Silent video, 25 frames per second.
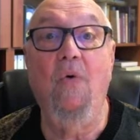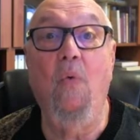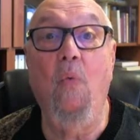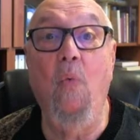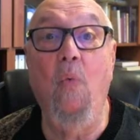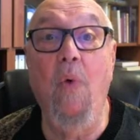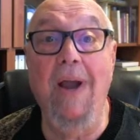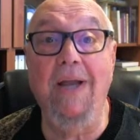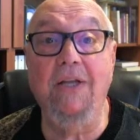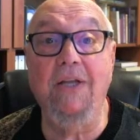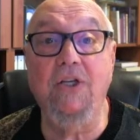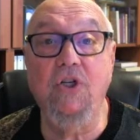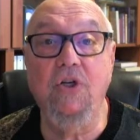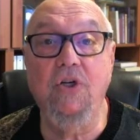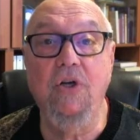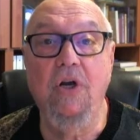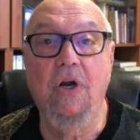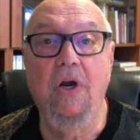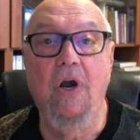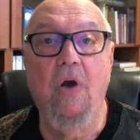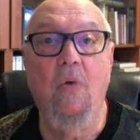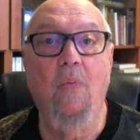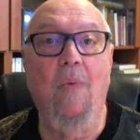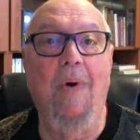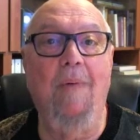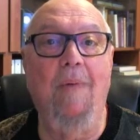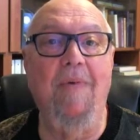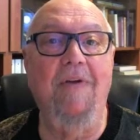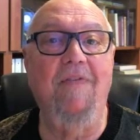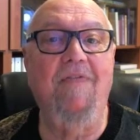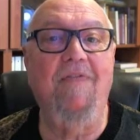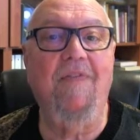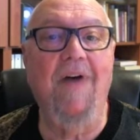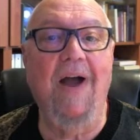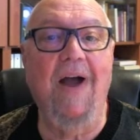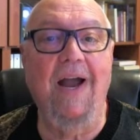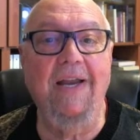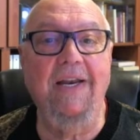which, when we
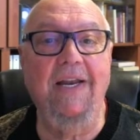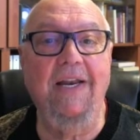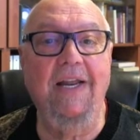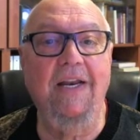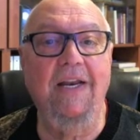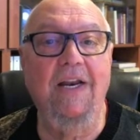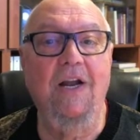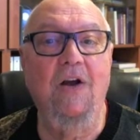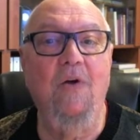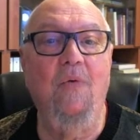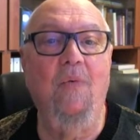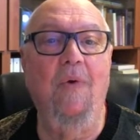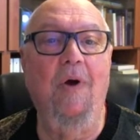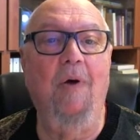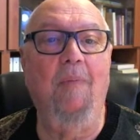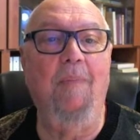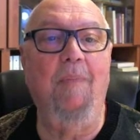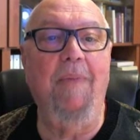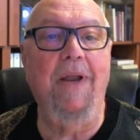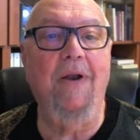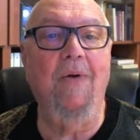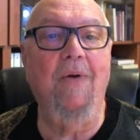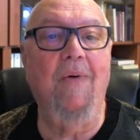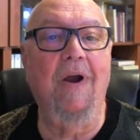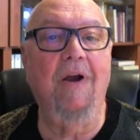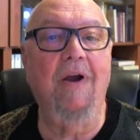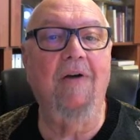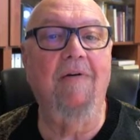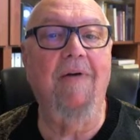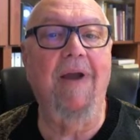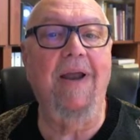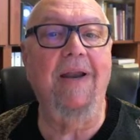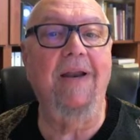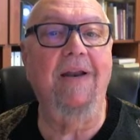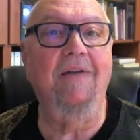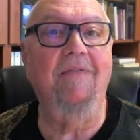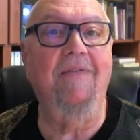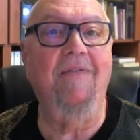find it, will be to our
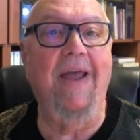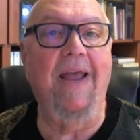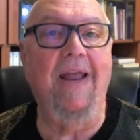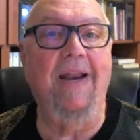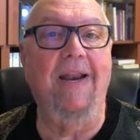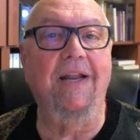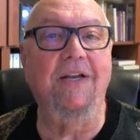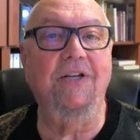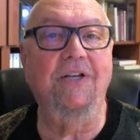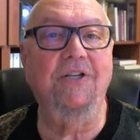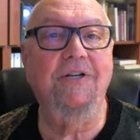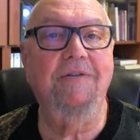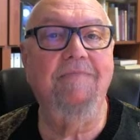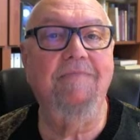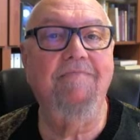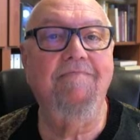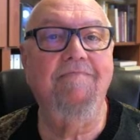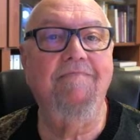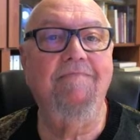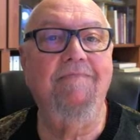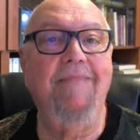great advantage.